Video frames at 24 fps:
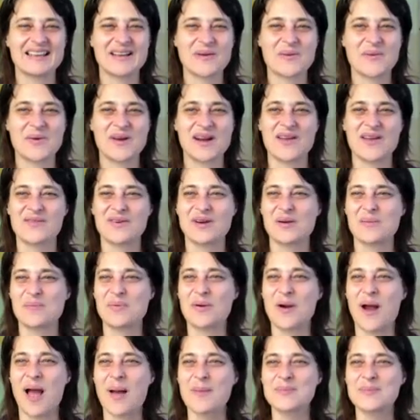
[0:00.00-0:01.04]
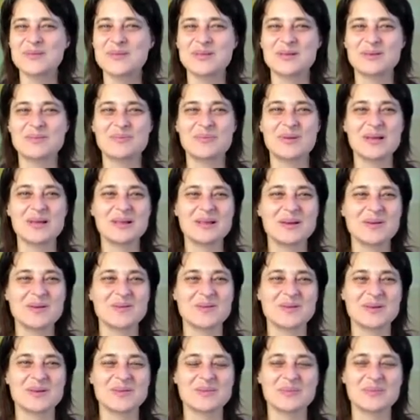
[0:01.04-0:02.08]
whatever props or
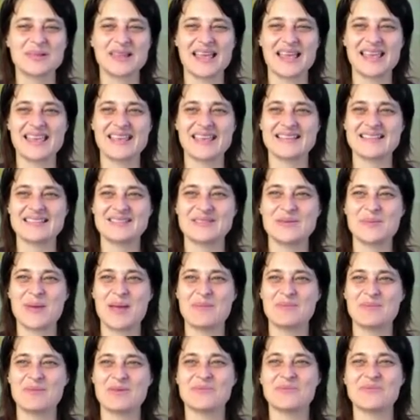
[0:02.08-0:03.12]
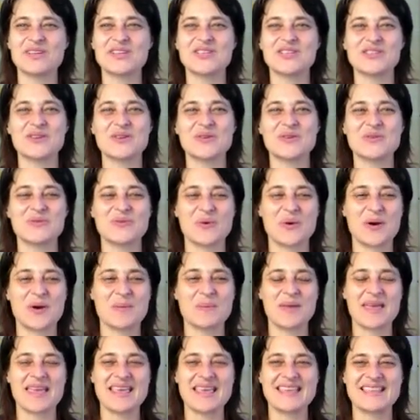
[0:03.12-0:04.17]
pillows or blankets you might be reaching for,
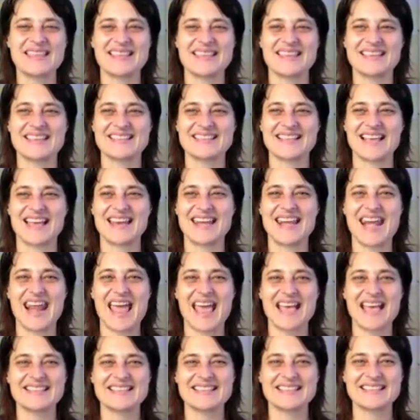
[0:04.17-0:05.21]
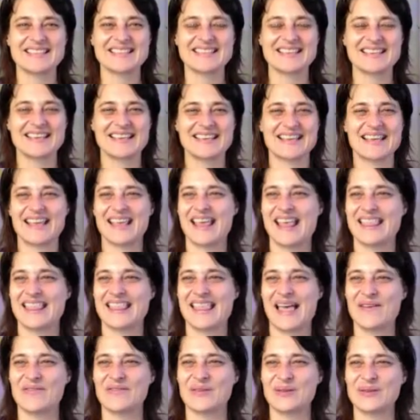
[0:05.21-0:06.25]
make this a nest
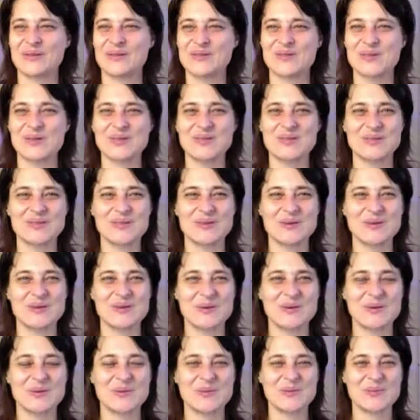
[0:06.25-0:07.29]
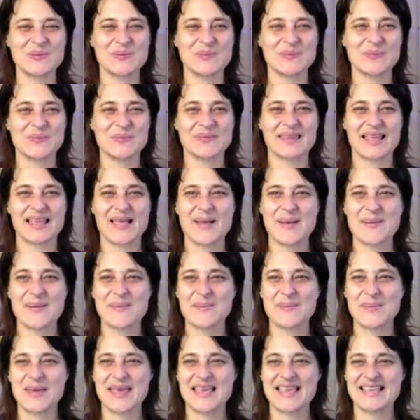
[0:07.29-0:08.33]
that feels good to you.
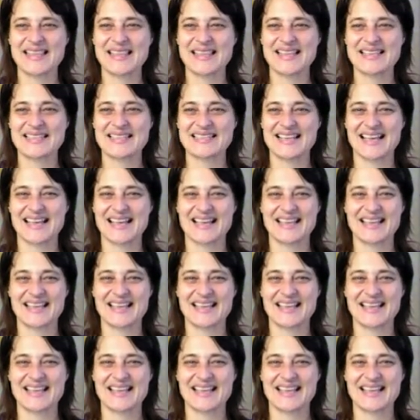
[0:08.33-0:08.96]
Make this